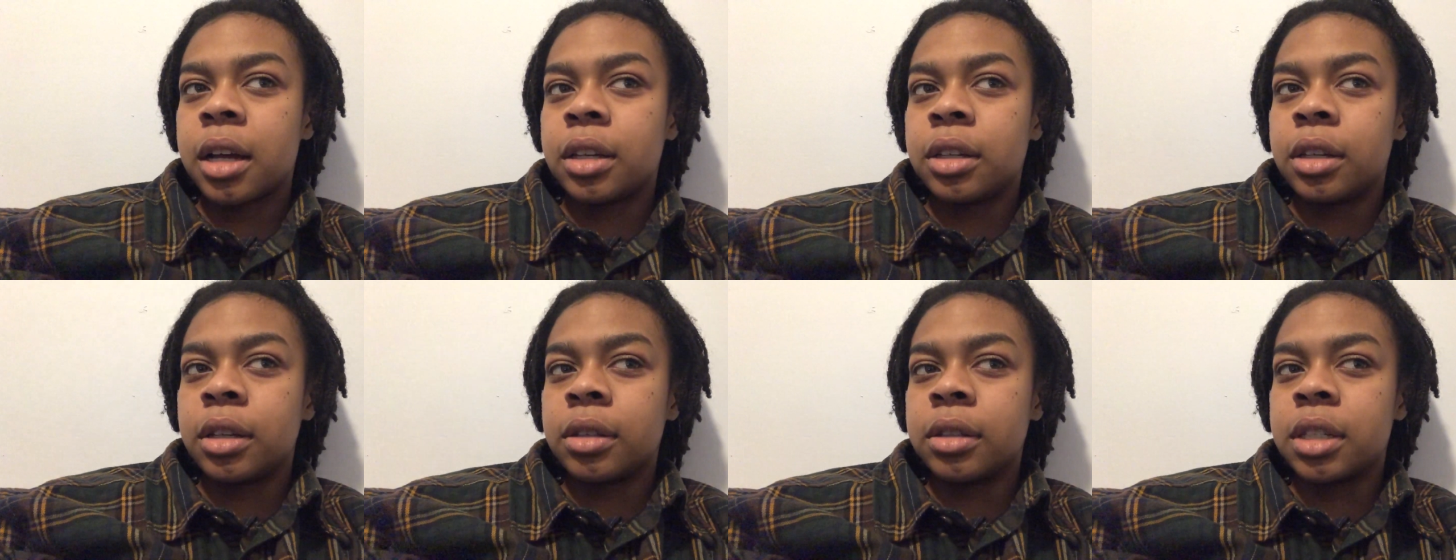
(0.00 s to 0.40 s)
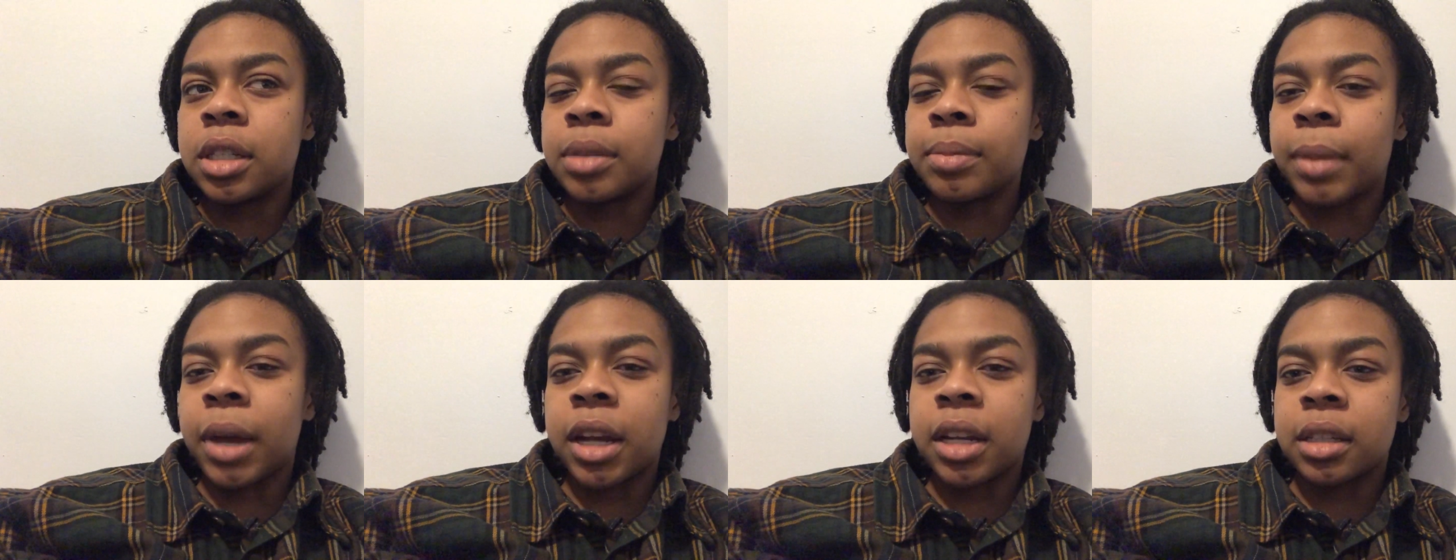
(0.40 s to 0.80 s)
you're just
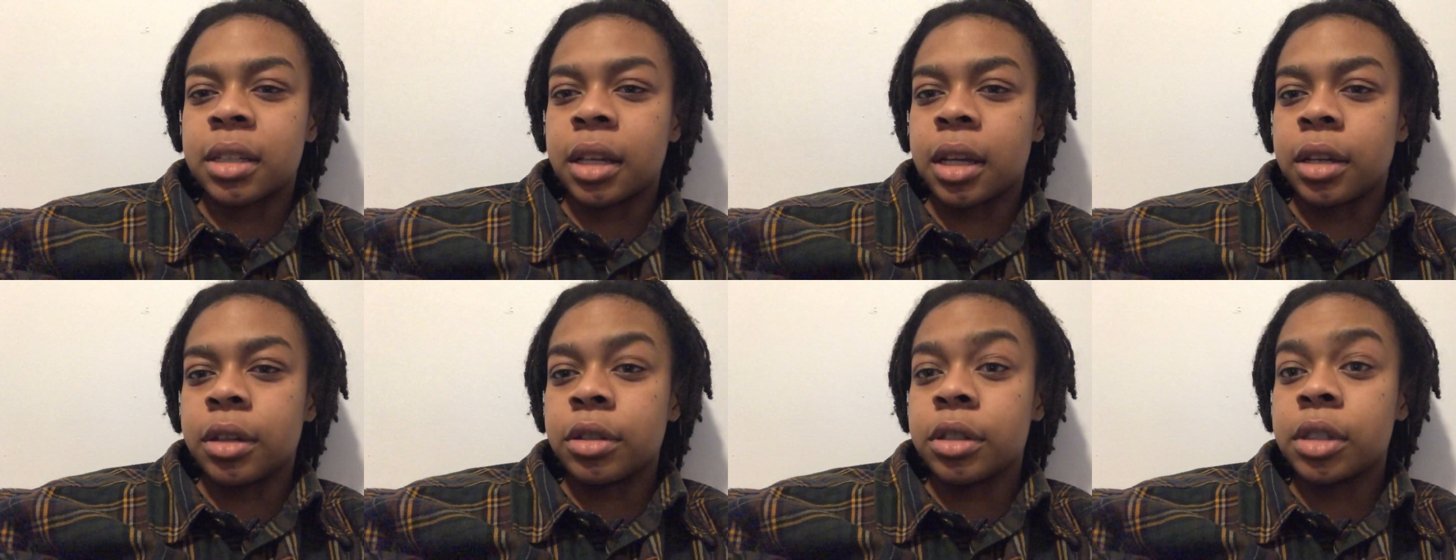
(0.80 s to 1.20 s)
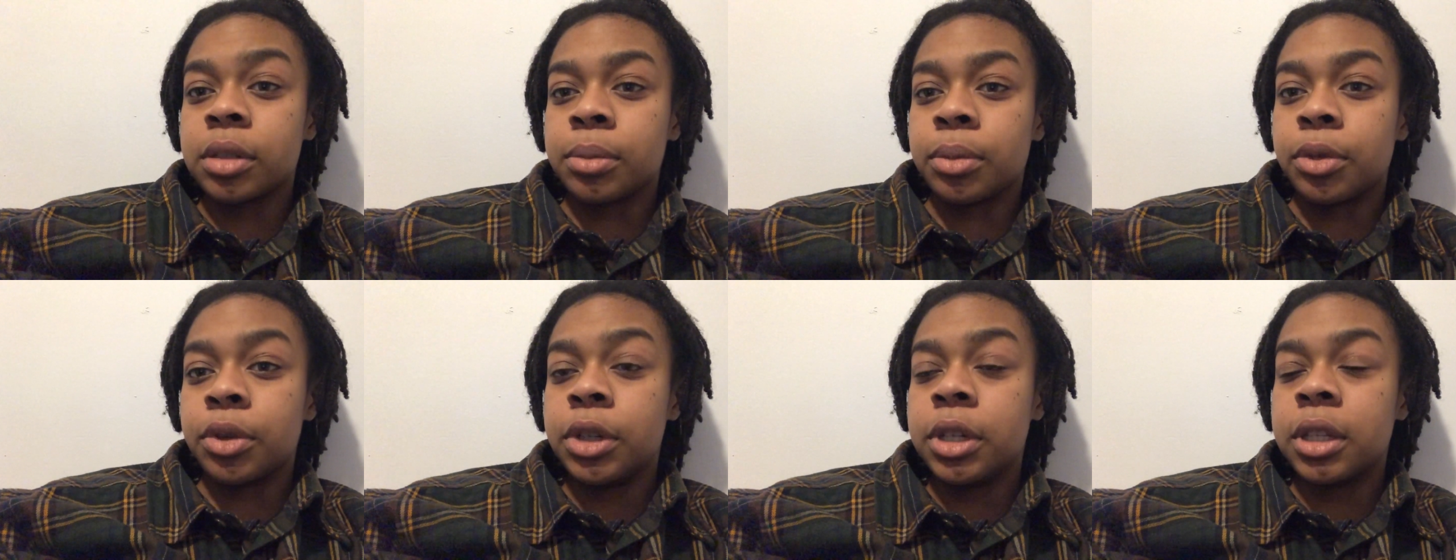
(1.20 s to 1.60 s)
meditating,
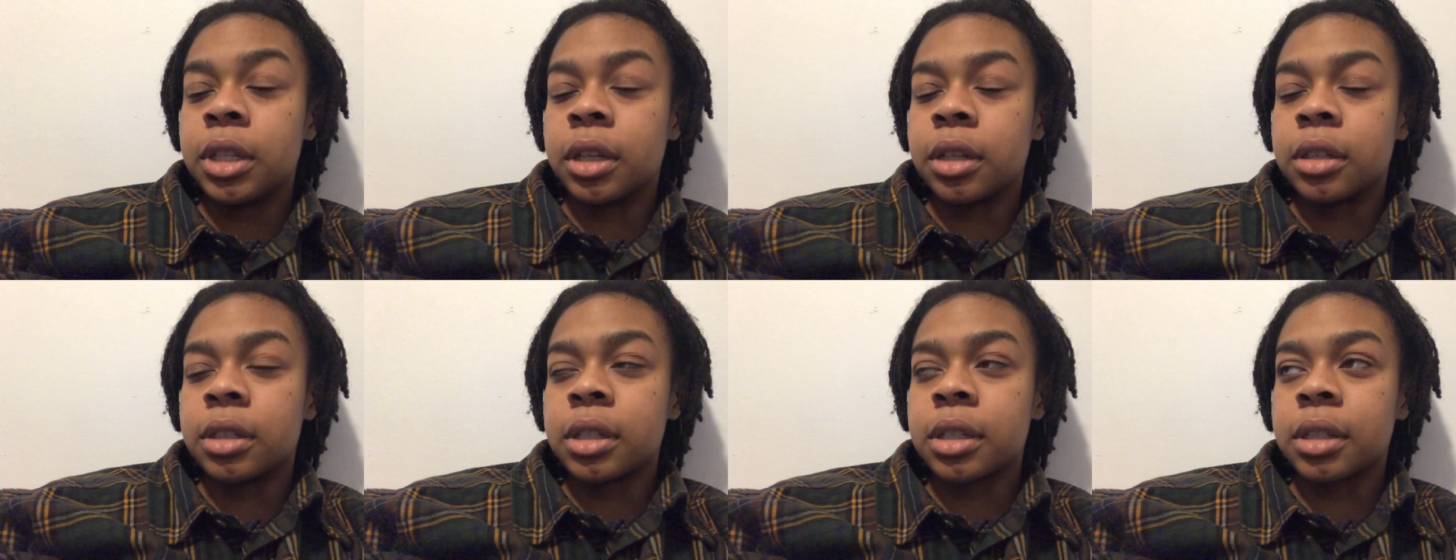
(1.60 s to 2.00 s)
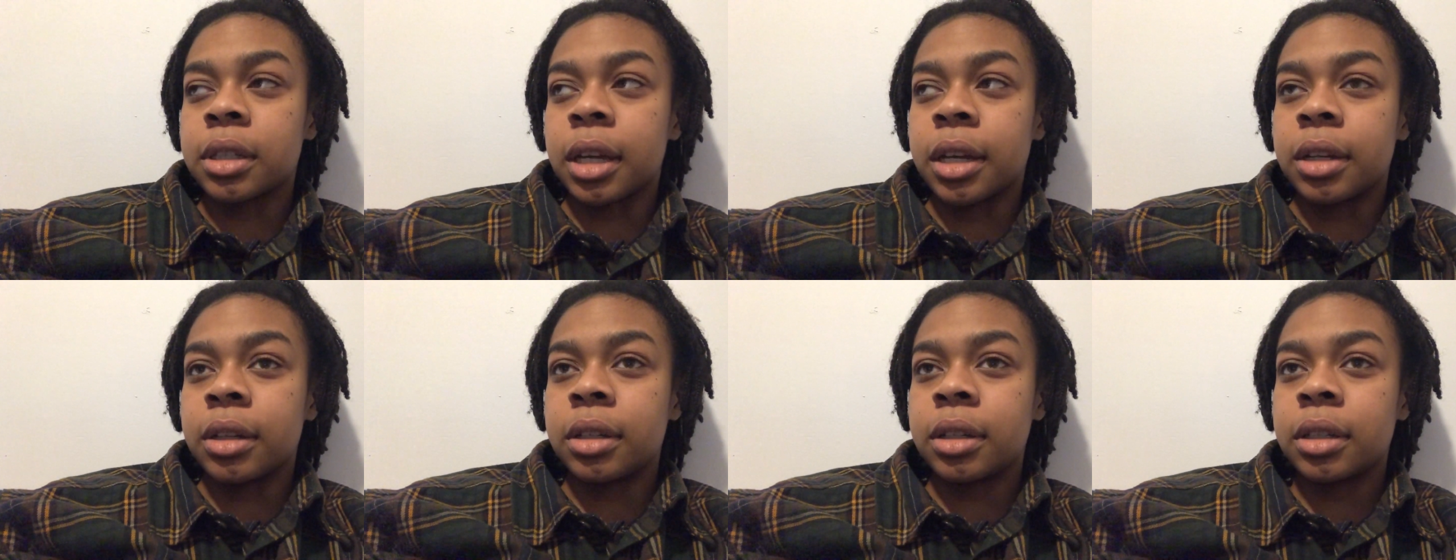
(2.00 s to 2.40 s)
just breathing, or just
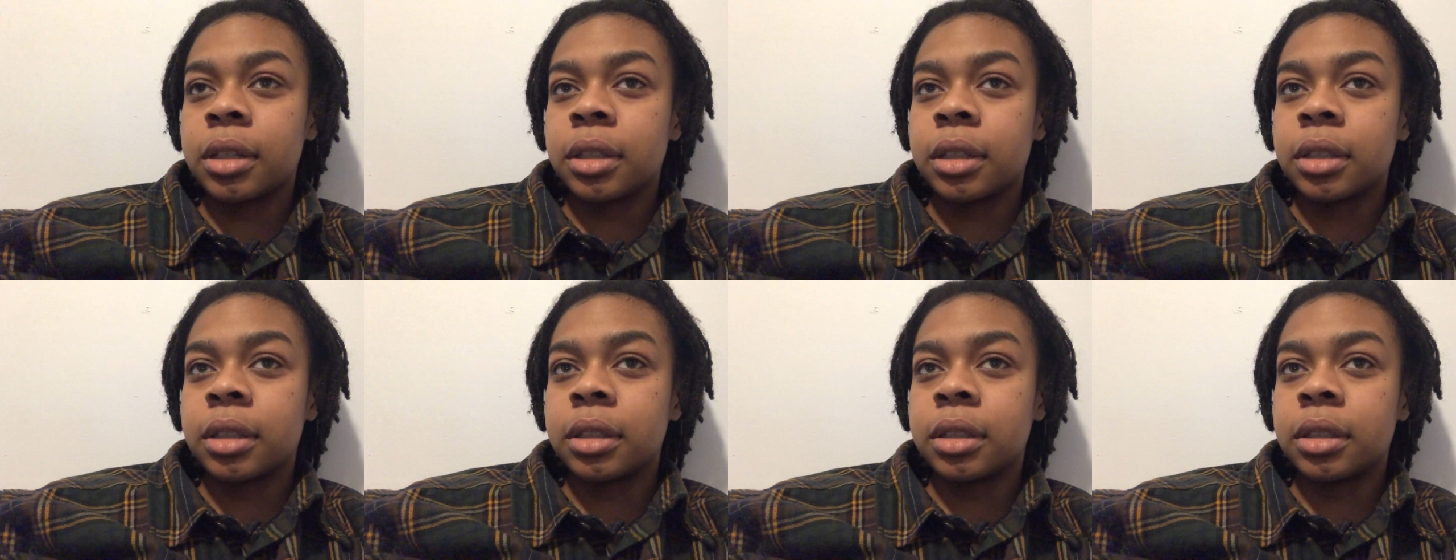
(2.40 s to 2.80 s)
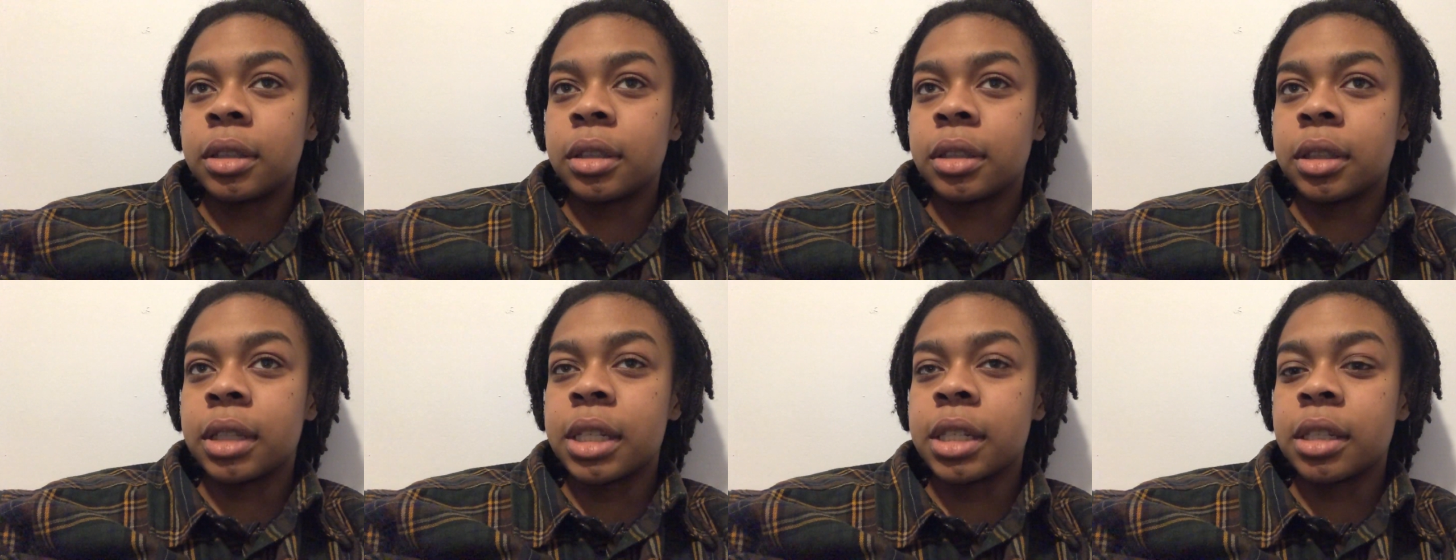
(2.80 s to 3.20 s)
like
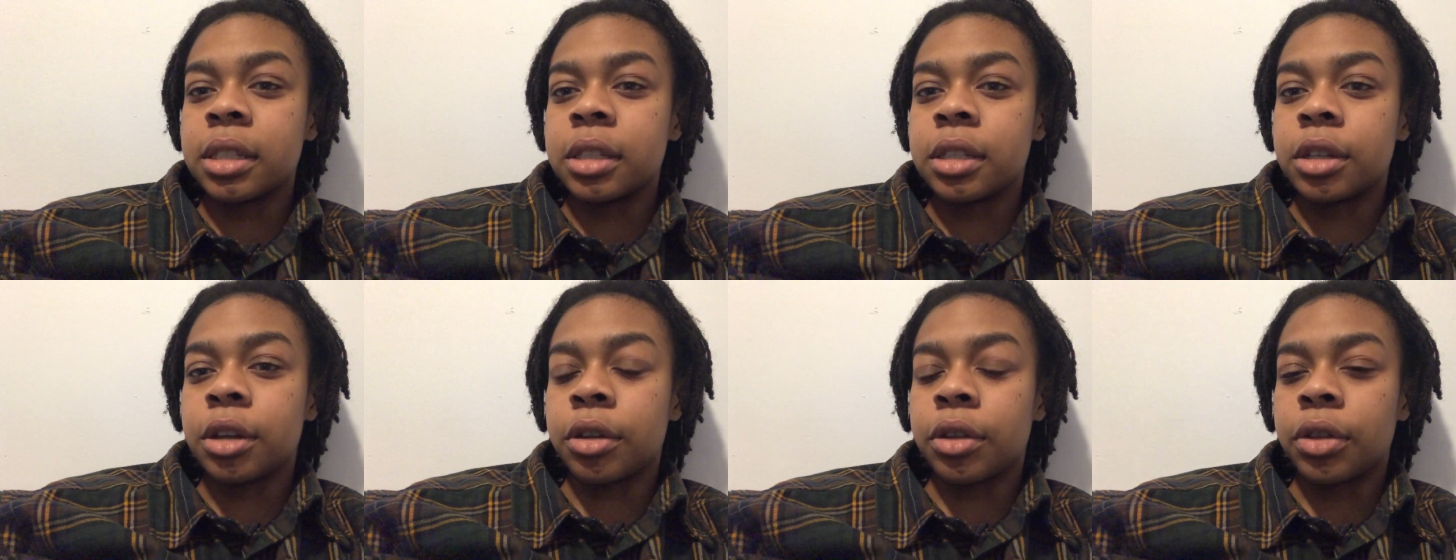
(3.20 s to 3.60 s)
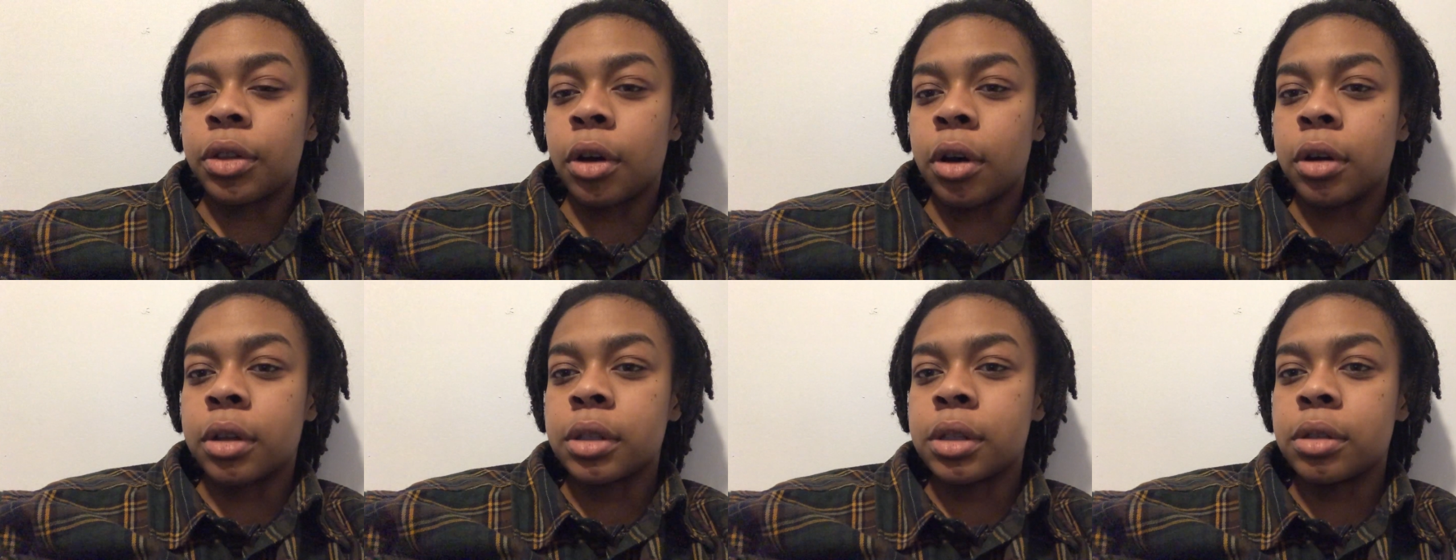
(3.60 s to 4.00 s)
listening to your
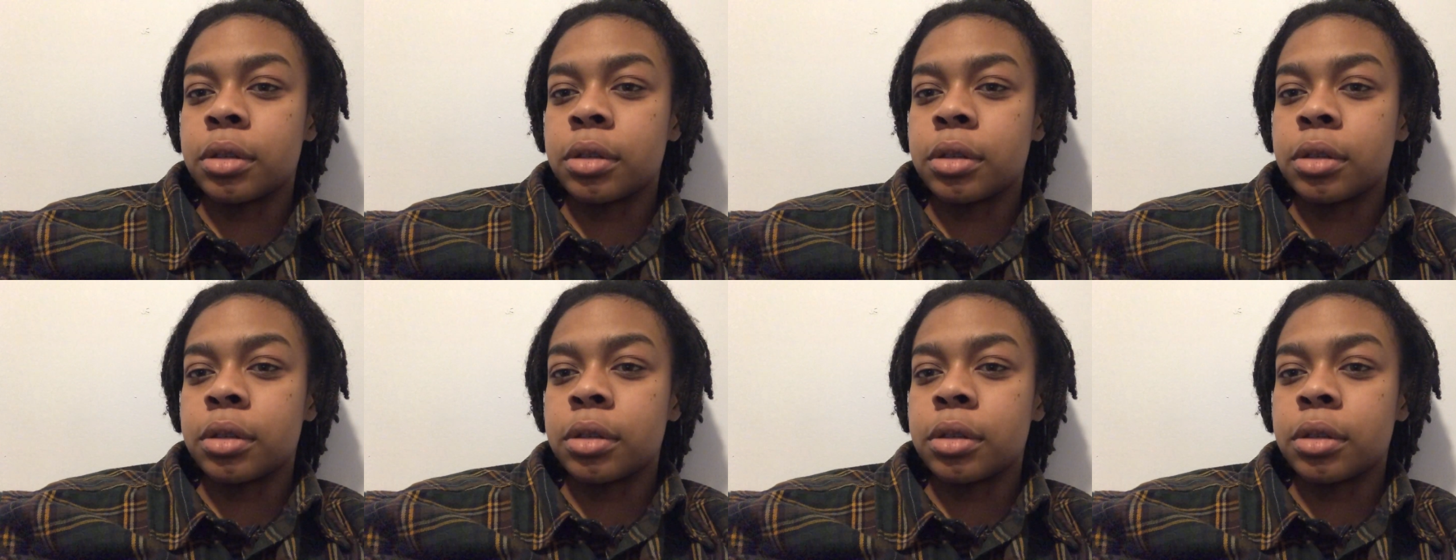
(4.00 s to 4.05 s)
thoughts.